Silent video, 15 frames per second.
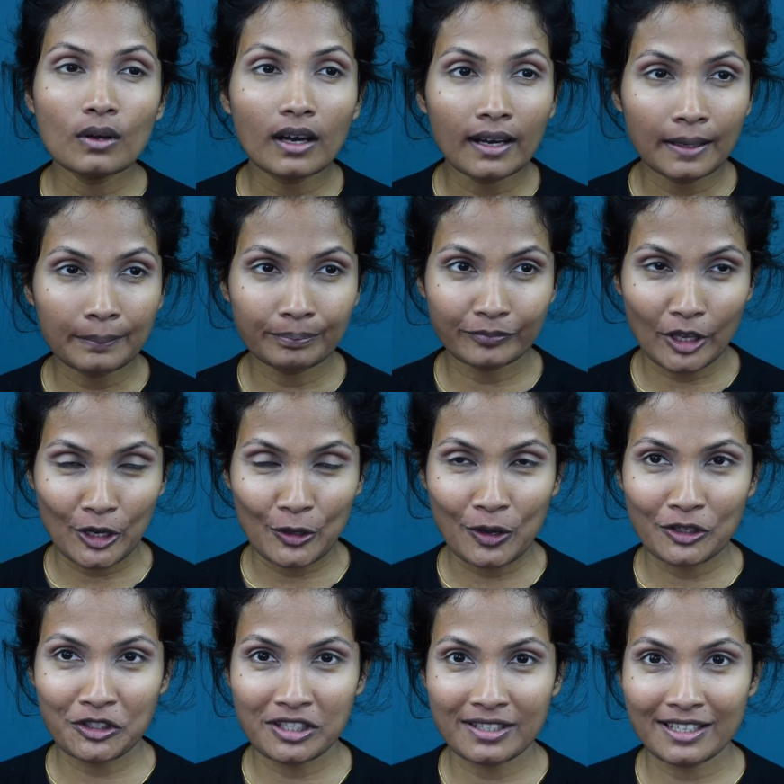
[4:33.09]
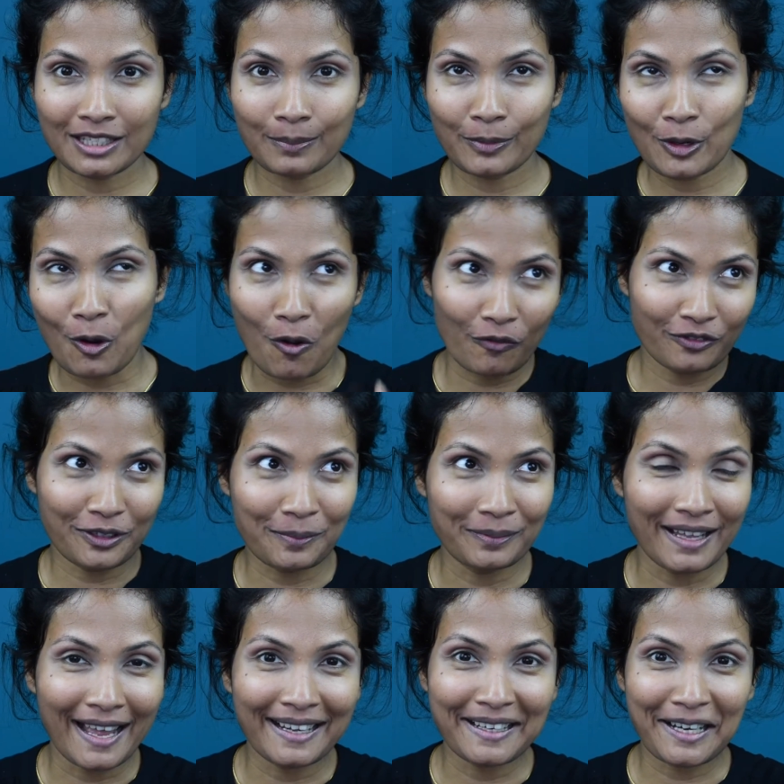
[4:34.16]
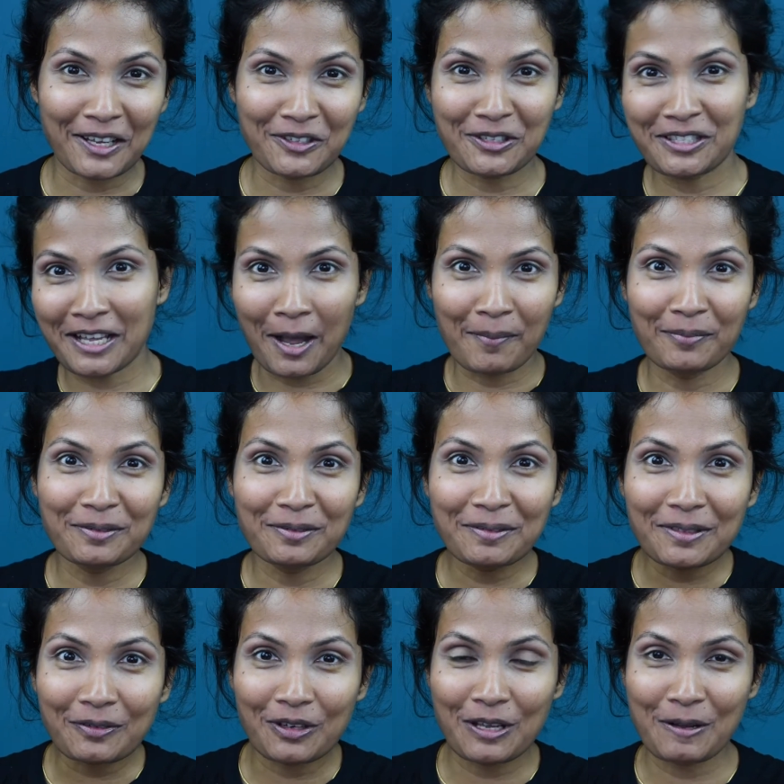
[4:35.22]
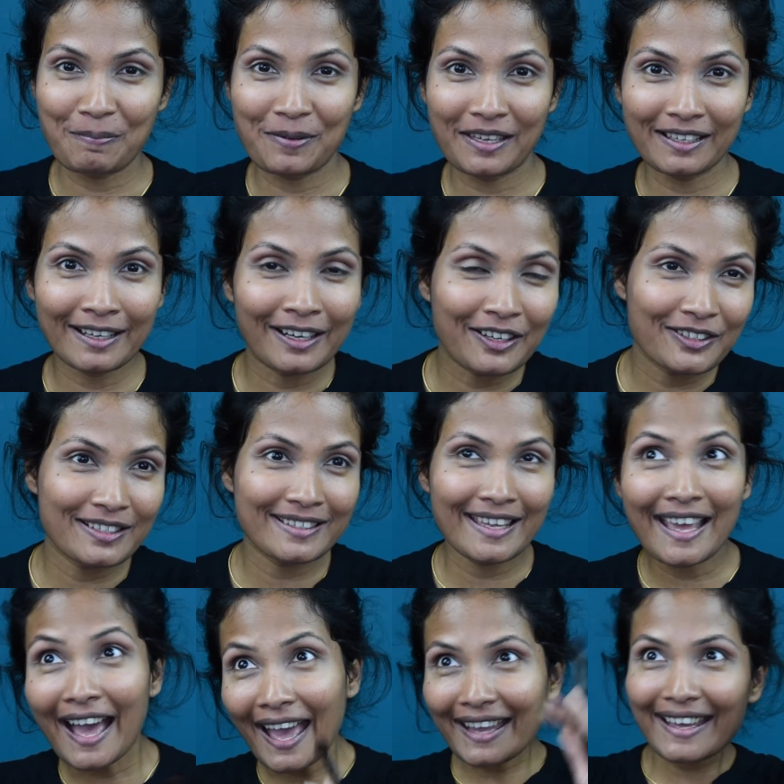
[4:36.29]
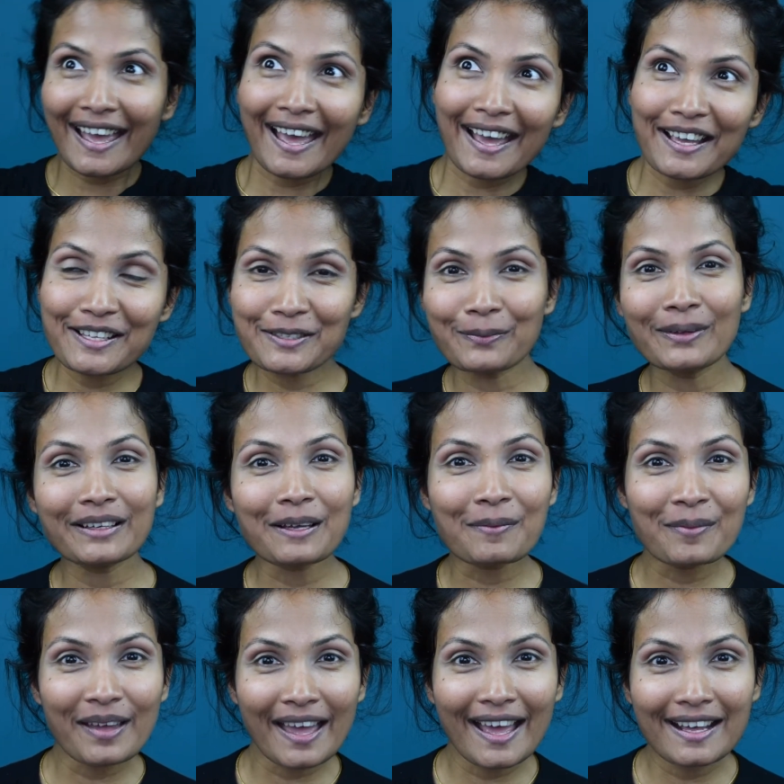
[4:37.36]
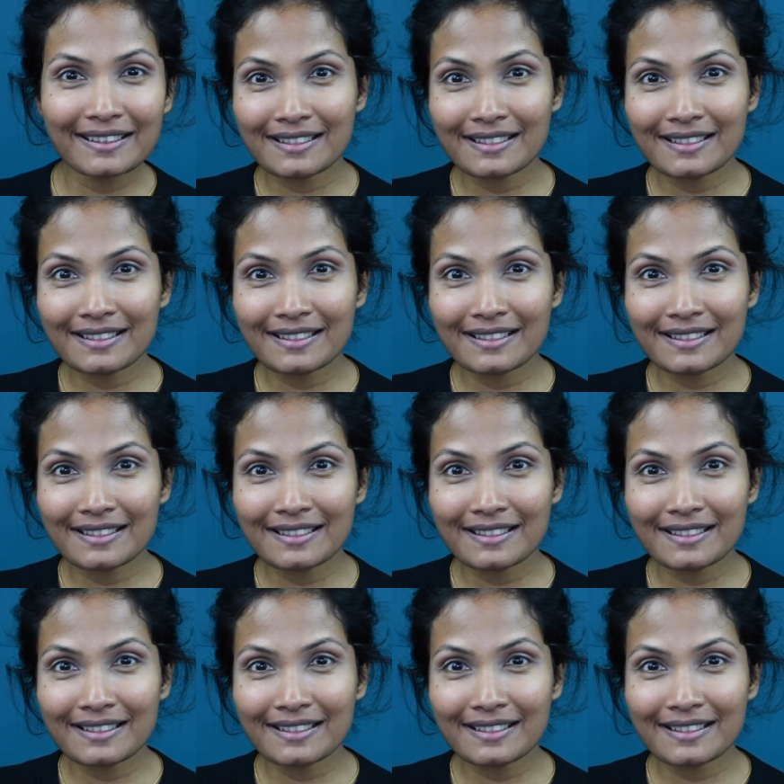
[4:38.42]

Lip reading: I know I just disappear off the planet and just reappear and I just say, hi guys, welcome back.